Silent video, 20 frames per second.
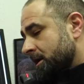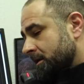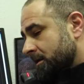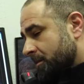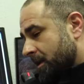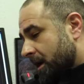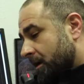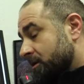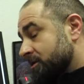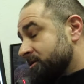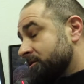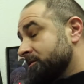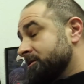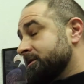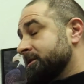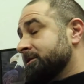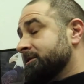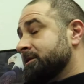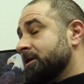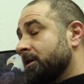The power
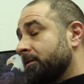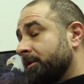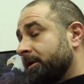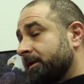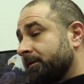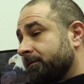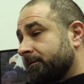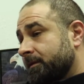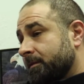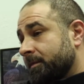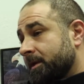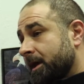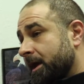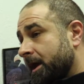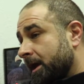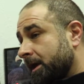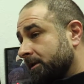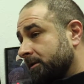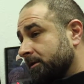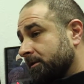source that's coming in from the
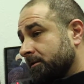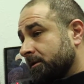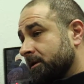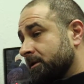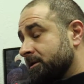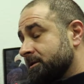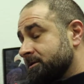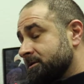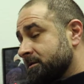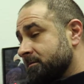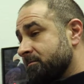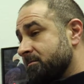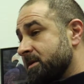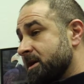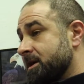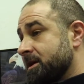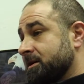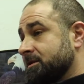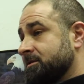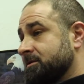head unit is a
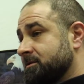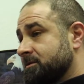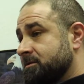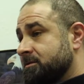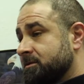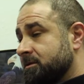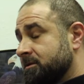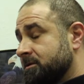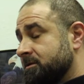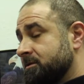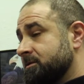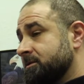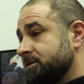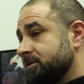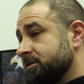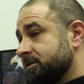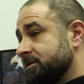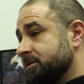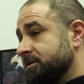mix. It's, it's